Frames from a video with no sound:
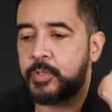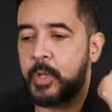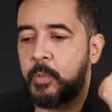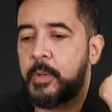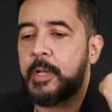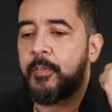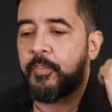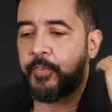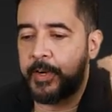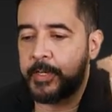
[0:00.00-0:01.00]
So
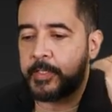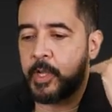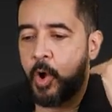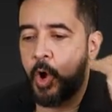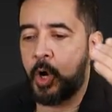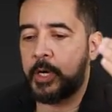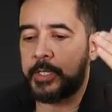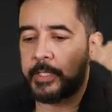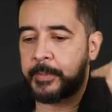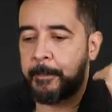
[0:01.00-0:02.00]
first
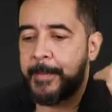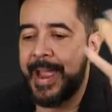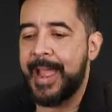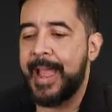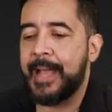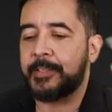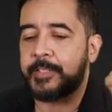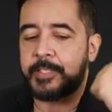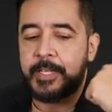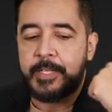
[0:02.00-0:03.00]
order
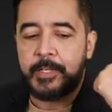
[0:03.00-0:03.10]
bands.